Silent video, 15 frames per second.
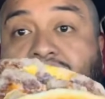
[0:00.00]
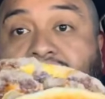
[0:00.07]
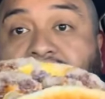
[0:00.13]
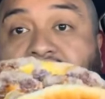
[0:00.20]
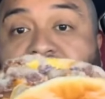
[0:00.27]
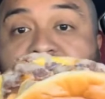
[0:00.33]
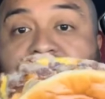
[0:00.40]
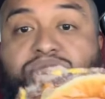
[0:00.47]
they
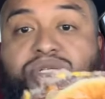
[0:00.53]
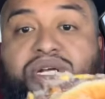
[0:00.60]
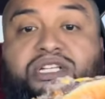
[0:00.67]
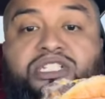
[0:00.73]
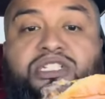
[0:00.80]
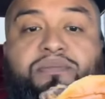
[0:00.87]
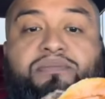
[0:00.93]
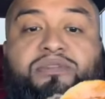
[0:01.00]
just try
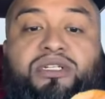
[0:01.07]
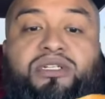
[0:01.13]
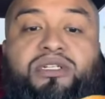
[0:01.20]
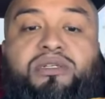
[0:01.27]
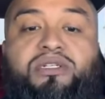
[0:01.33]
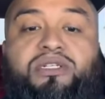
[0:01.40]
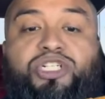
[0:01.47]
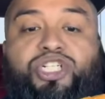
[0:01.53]
to
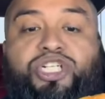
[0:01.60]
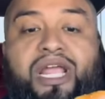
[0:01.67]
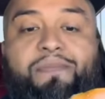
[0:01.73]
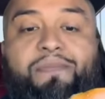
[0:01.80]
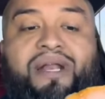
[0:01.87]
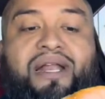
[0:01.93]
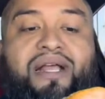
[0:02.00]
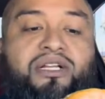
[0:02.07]

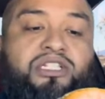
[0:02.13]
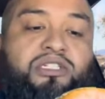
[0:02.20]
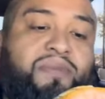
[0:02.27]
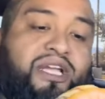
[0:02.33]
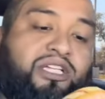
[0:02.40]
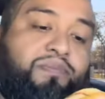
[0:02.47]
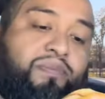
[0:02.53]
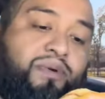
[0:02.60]
shape it like a
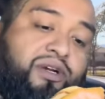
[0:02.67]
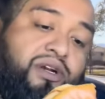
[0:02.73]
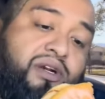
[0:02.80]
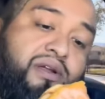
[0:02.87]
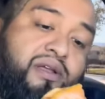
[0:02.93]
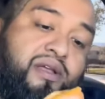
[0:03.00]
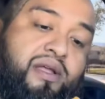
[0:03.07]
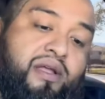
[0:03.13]
smashed burger,
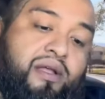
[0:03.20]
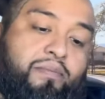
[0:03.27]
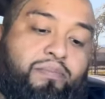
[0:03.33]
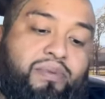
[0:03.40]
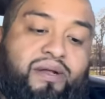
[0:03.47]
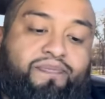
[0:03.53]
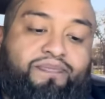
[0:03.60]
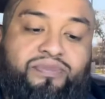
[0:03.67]

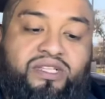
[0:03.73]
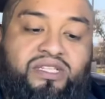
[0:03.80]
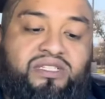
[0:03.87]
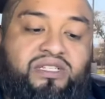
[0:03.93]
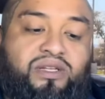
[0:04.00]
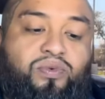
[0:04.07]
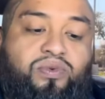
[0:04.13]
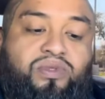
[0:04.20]
but this
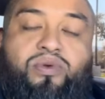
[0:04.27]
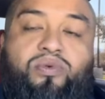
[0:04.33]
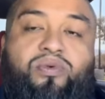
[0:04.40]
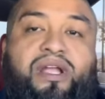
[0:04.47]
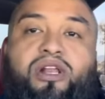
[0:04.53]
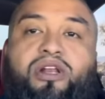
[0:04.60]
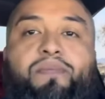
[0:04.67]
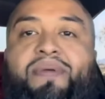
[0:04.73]
is their
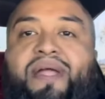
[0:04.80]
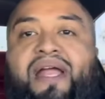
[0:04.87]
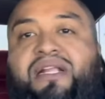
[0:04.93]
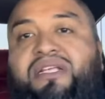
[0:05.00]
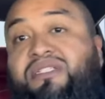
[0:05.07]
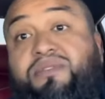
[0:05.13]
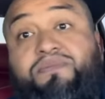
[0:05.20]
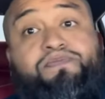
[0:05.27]
regular
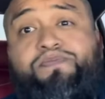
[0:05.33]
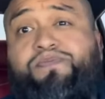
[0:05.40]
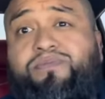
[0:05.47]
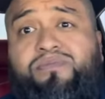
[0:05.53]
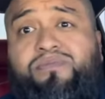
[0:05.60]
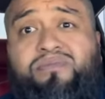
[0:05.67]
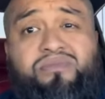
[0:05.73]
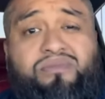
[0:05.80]
patties
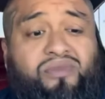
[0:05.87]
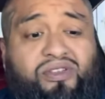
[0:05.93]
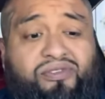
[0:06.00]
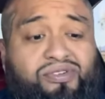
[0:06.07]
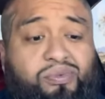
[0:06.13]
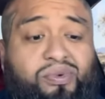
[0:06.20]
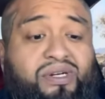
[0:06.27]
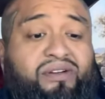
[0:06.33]

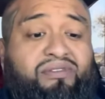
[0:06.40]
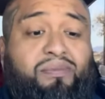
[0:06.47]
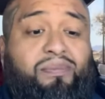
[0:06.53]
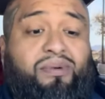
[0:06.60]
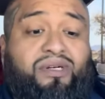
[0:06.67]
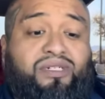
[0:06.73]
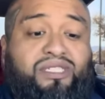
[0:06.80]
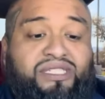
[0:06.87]
from whatever
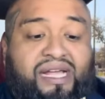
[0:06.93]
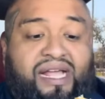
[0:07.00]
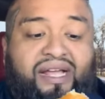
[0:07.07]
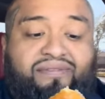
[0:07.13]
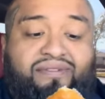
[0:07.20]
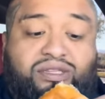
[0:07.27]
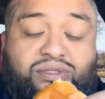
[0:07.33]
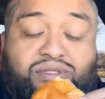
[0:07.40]
burgers they have
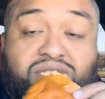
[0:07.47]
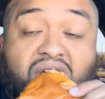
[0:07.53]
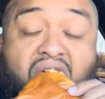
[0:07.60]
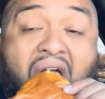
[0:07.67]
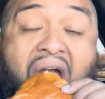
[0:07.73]
about those.